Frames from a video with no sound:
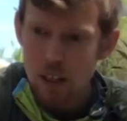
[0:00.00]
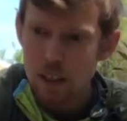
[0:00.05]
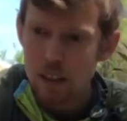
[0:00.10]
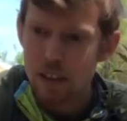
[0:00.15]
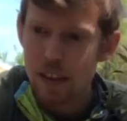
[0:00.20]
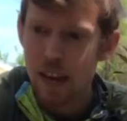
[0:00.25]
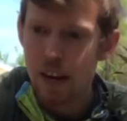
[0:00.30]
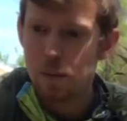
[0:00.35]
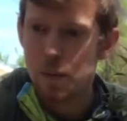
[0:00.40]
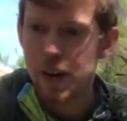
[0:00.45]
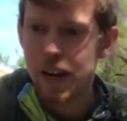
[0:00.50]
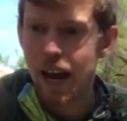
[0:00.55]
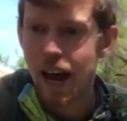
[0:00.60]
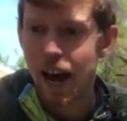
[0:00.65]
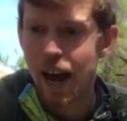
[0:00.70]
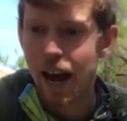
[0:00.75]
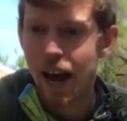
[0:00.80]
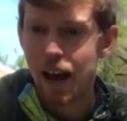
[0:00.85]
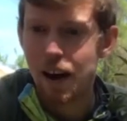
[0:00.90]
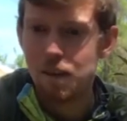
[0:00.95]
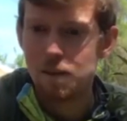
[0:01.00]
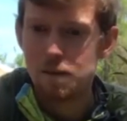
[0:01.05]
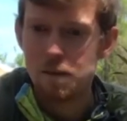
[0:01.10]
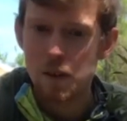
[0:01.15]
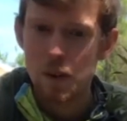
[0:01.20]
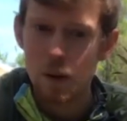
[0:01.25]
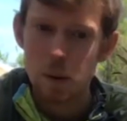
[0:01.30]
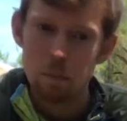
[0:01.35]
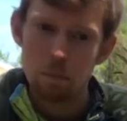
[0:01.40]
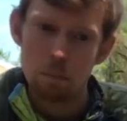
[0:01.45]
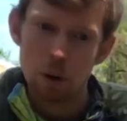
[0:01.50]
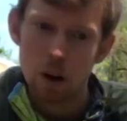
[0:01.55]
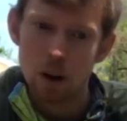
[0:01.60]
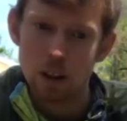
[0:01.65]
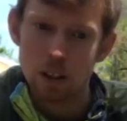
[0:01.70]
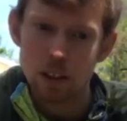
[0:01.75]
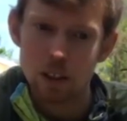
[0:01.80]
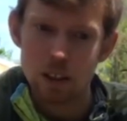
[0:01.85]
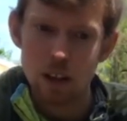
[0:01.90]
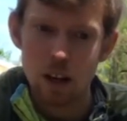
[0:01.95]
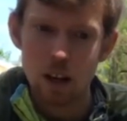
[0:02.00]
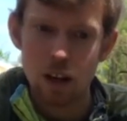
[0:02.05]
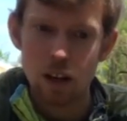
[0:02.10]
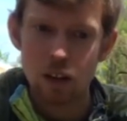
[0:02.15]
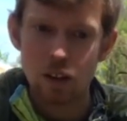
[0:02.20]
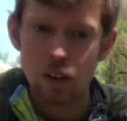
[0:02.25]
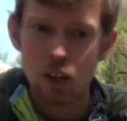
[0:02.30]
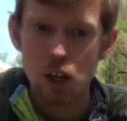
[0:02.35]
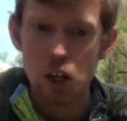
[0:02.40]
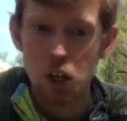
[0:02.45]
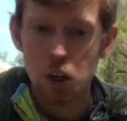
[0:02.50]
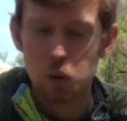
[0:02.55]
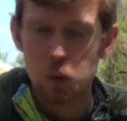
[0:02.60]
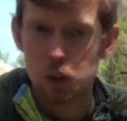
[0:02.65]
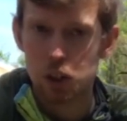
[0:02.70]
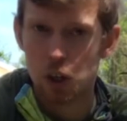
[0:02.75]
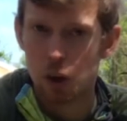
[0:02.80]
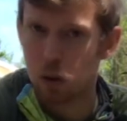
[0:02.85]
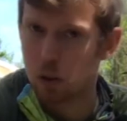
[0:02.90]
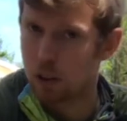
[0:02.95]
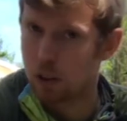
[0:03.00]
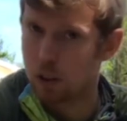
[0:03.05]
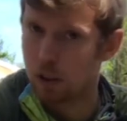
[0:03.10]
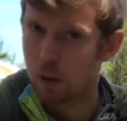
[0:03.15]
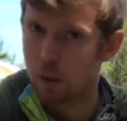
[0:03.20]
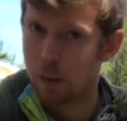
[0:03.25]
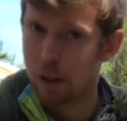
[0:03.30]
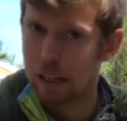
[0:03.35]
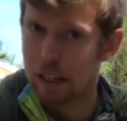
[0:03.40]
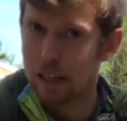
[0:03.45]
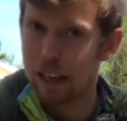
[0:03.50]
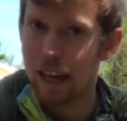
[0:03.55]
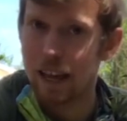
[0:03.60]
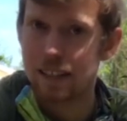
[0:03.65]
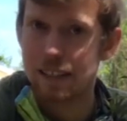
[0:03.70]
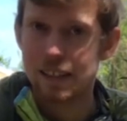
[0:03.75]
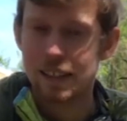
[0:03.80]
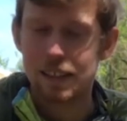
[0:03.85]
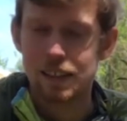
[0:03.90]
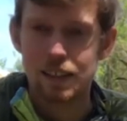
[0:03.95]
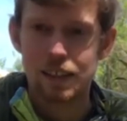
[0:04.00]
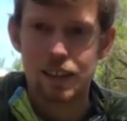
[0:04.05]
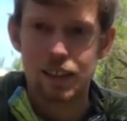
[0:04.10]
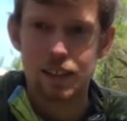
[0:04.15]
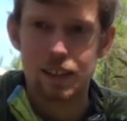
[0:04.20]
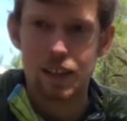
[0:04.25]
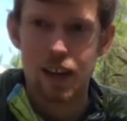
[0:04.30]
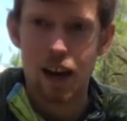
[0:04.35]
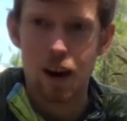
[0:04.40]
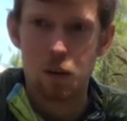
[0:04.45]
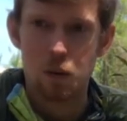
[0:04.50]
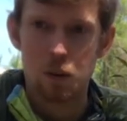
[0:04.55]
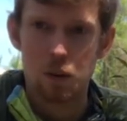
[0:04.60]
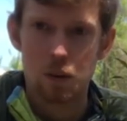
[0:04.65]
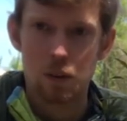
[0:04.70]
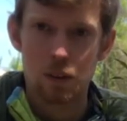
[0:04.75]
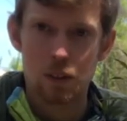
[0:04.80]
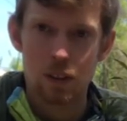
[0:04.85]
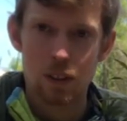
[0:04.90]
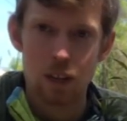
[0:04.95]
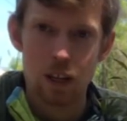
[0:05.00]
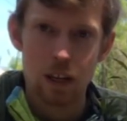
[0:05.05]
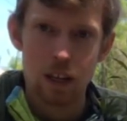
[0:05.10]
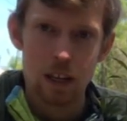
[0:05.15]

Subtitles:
Then we have part sun, which goes a little bit less than 6 hours.